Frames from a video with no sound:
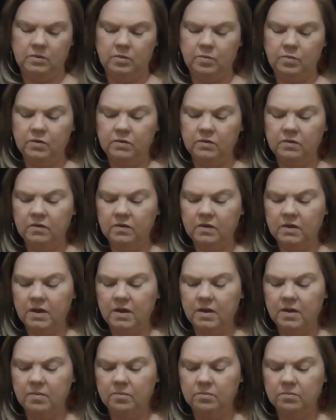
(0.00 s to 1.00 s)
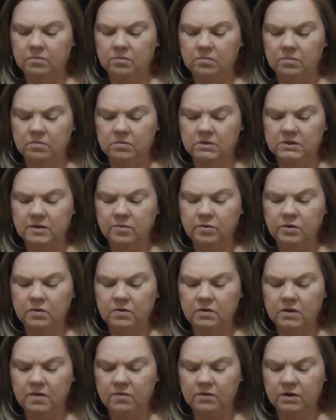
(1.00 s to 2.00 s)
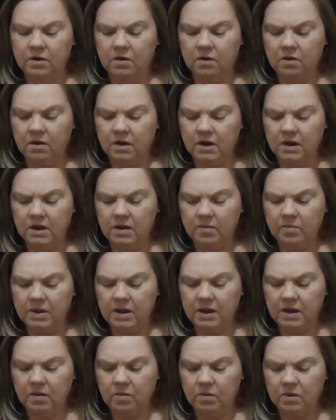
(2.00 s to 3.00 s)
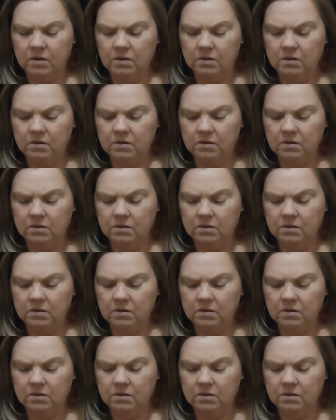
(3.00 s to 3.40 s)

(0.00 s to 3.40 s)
put on some W7 Eye Power